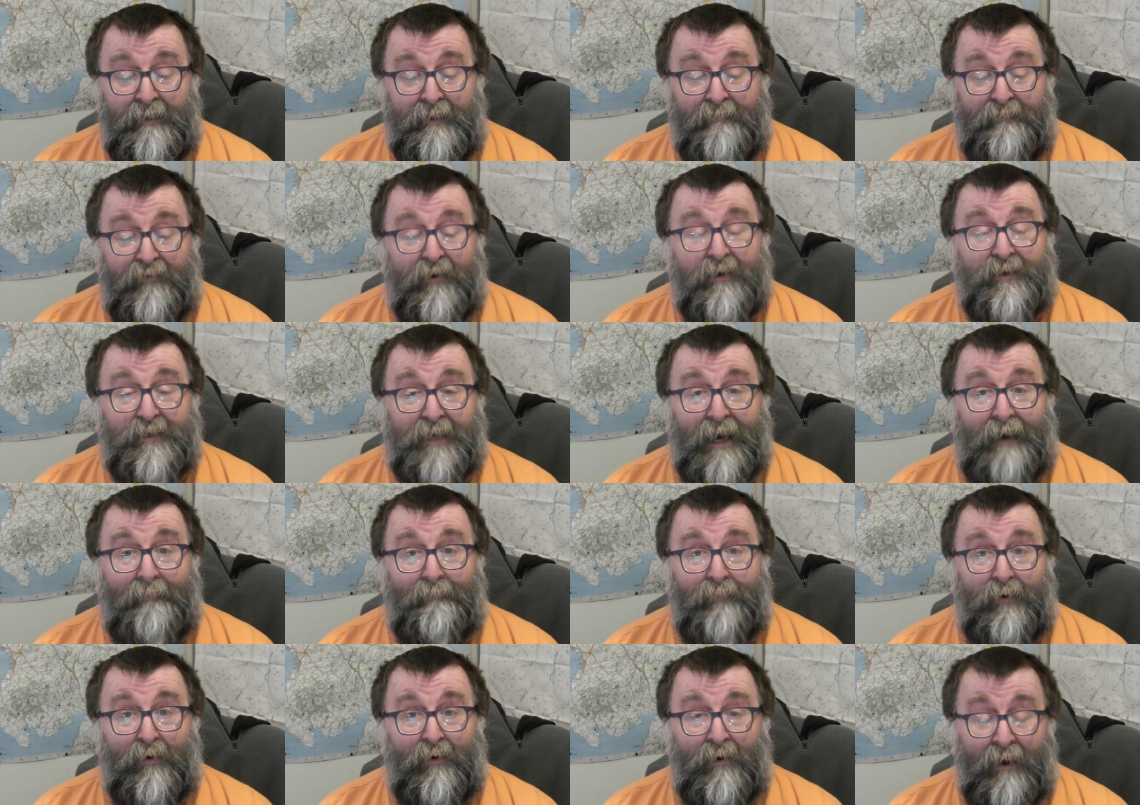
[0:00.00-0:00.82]
For
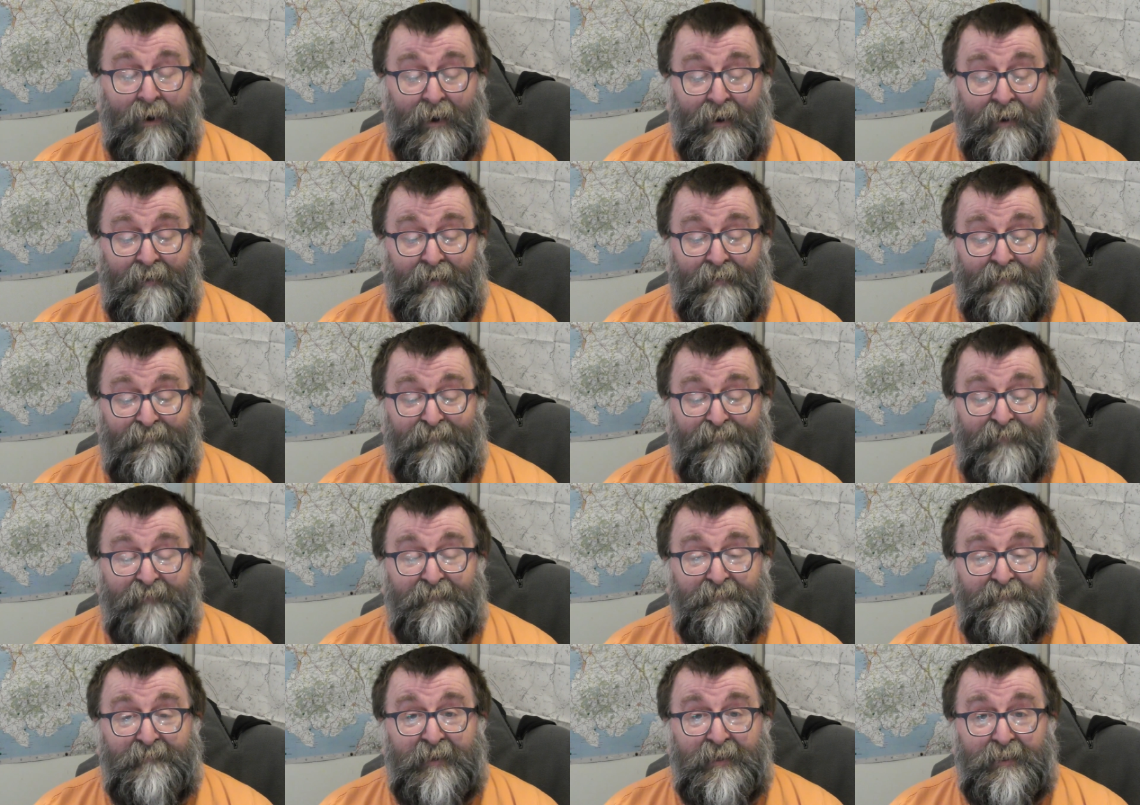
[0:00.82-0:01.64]
example,
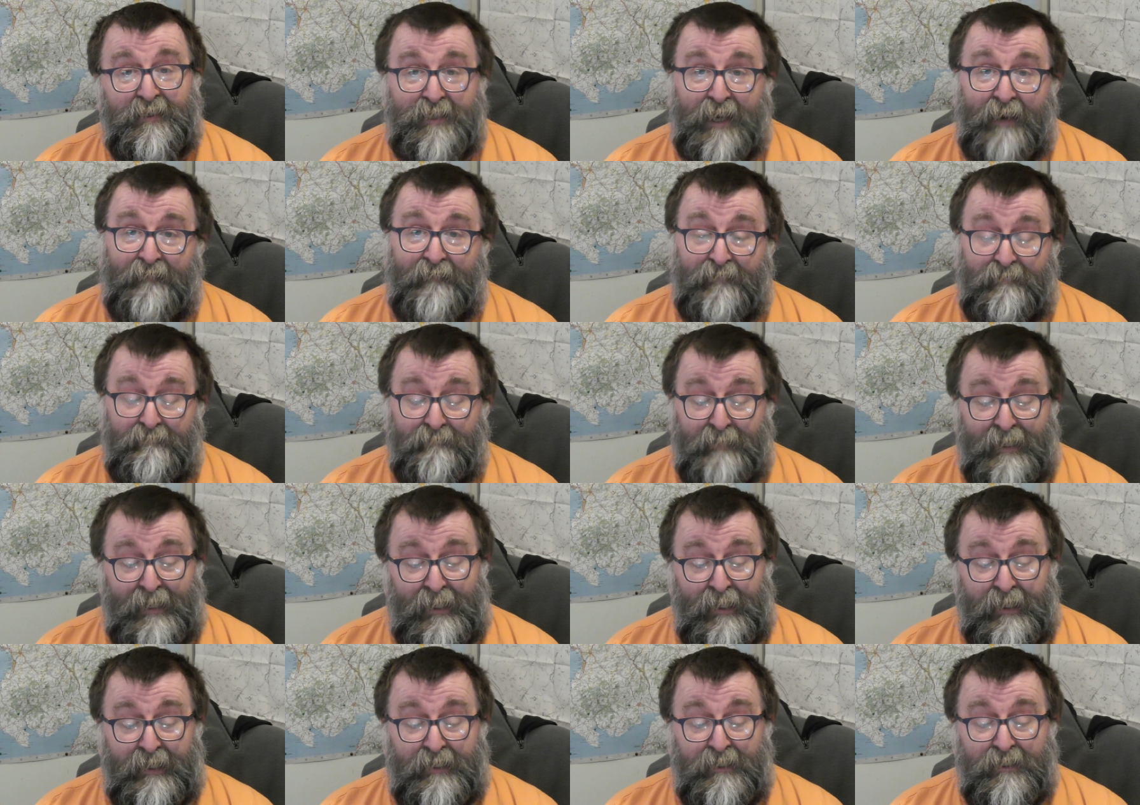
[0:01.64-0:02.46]
$57
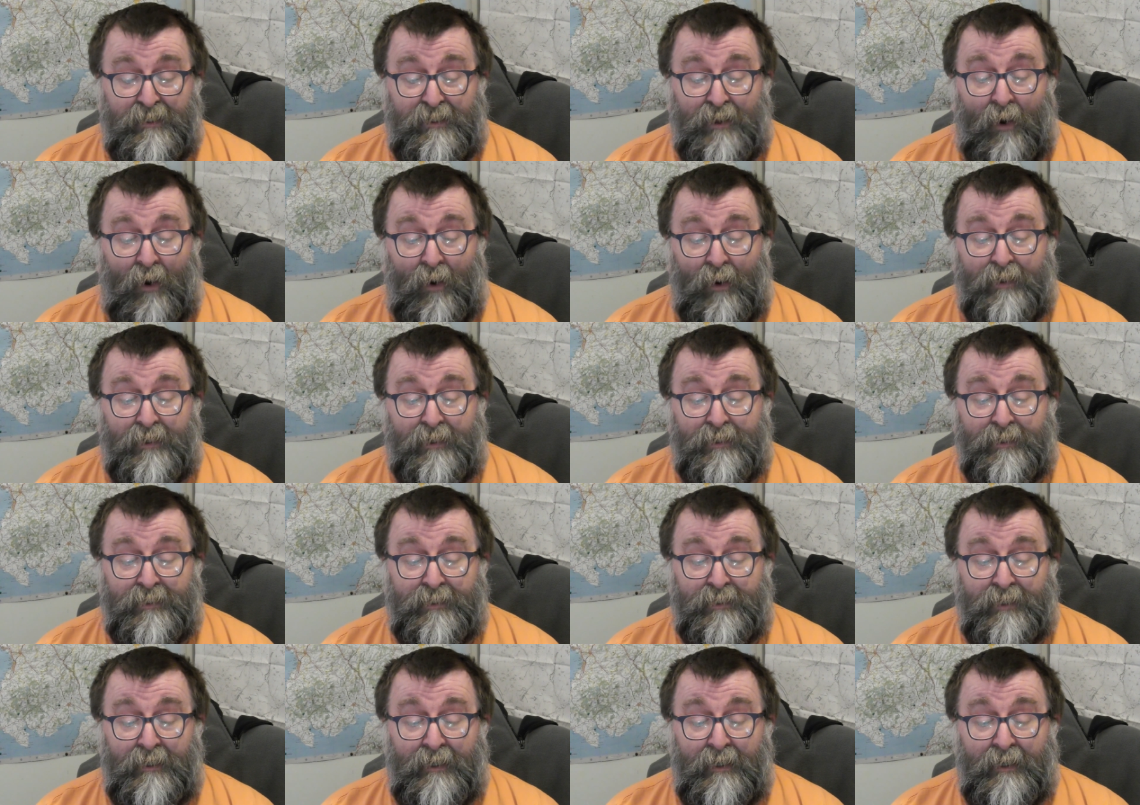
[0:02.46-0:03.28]
million
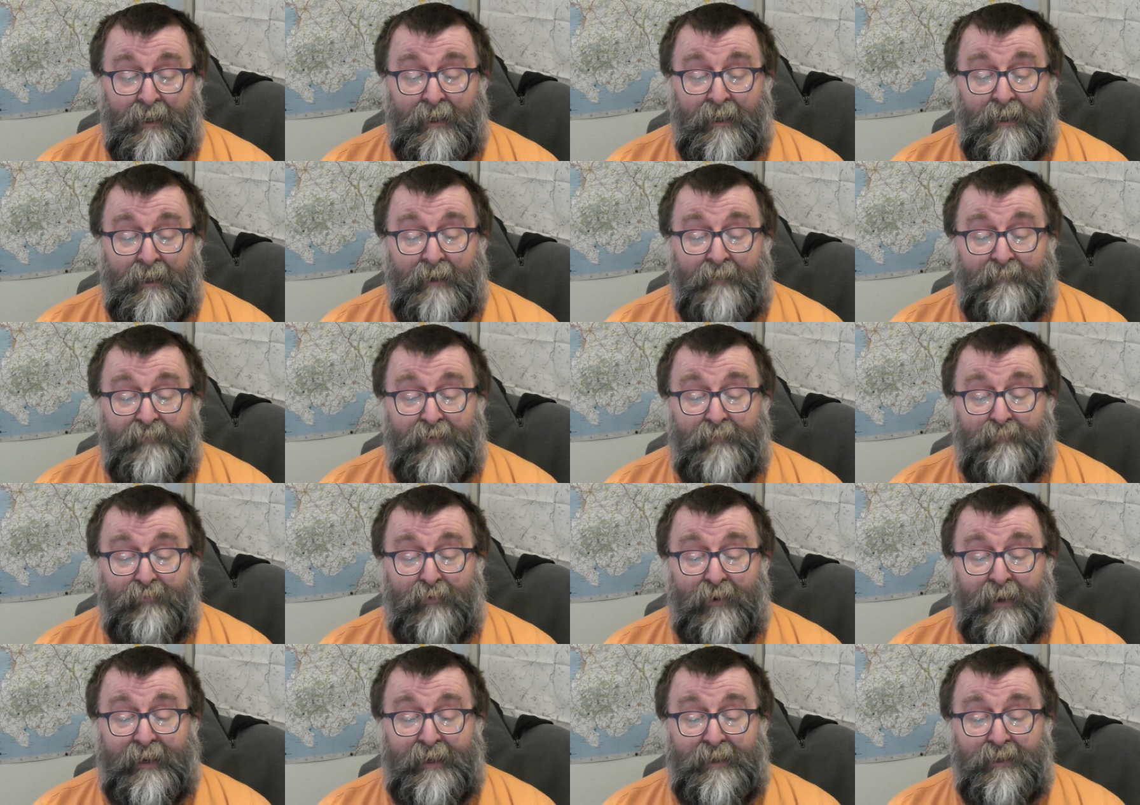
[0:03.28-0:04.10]
for
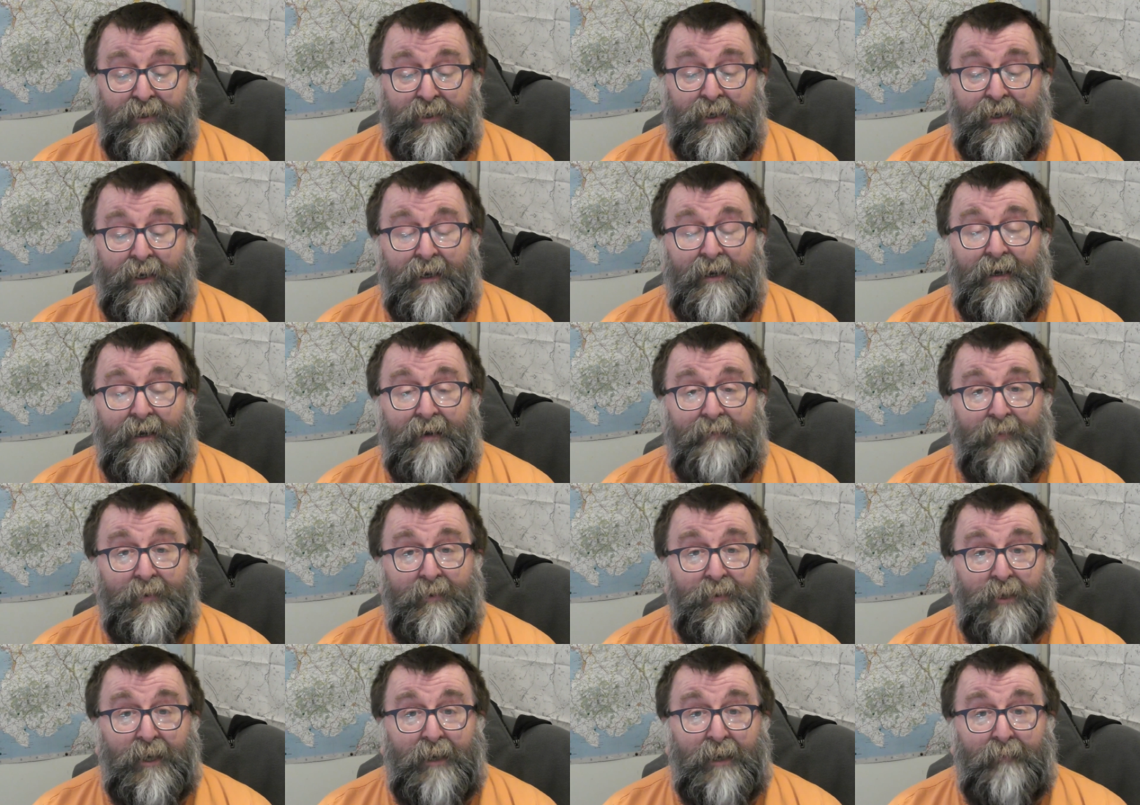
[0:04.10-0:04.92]
breach of
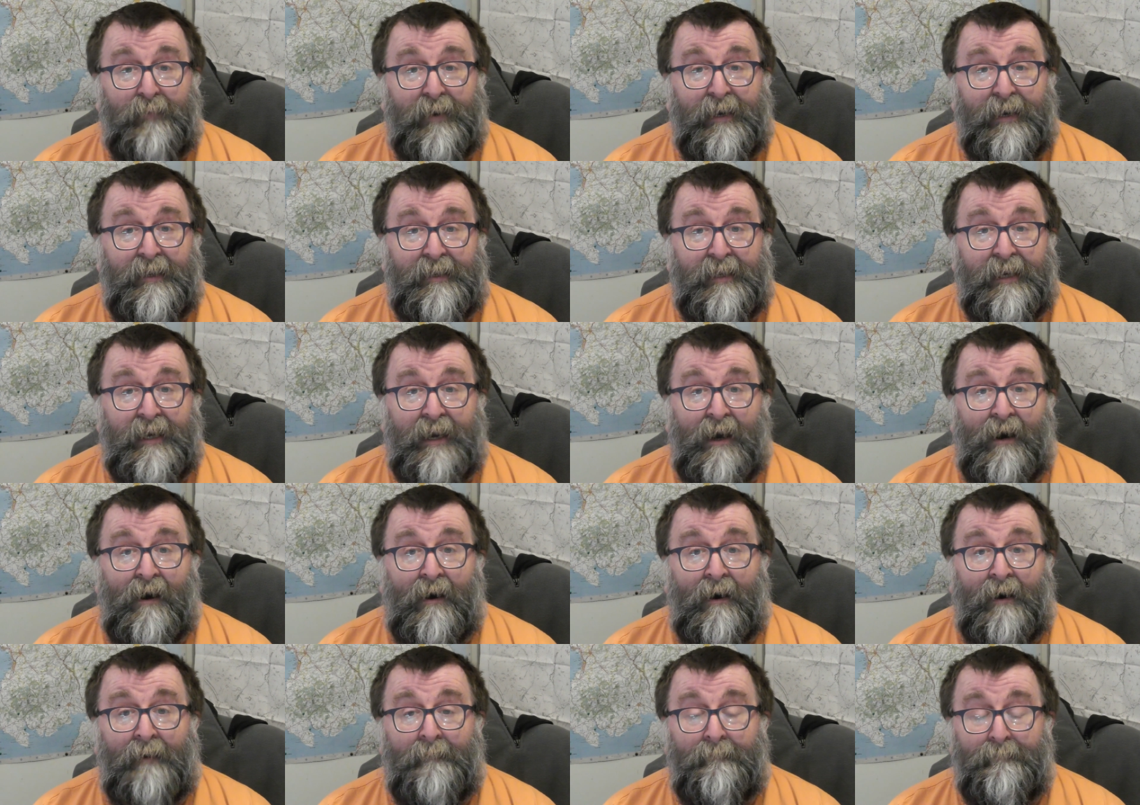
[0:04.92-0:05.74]
the
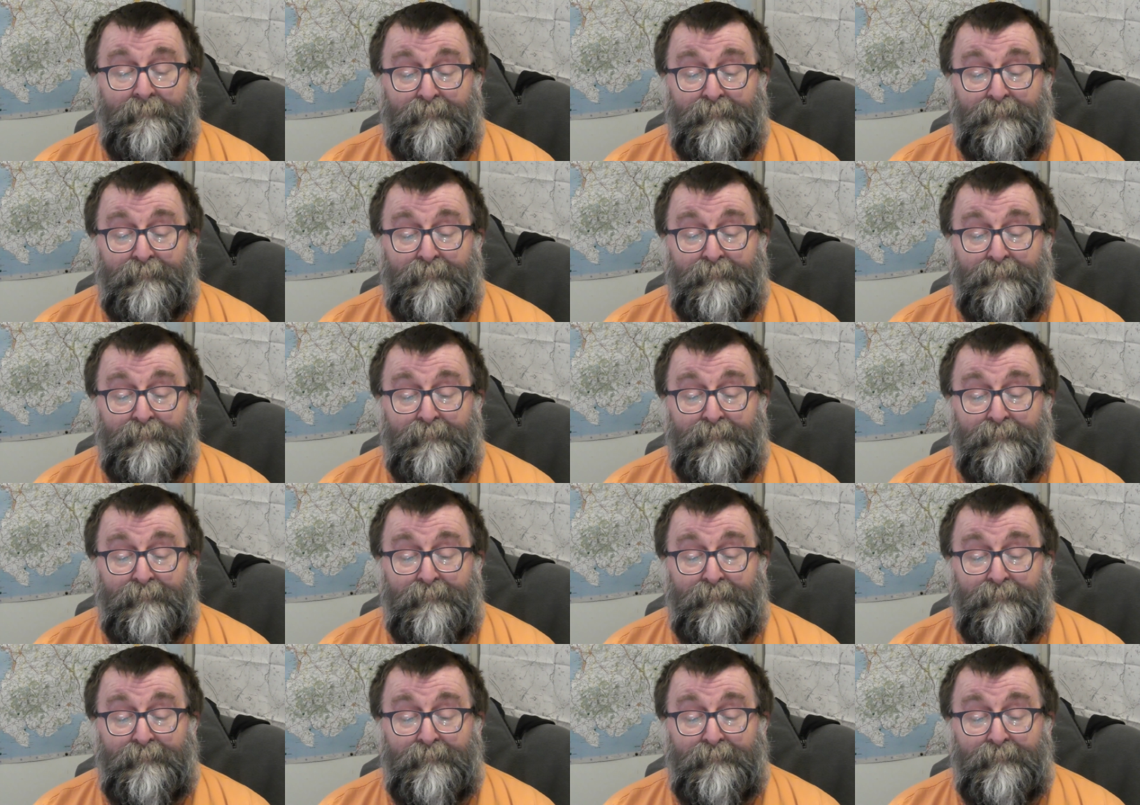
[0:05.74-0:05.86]
GPDR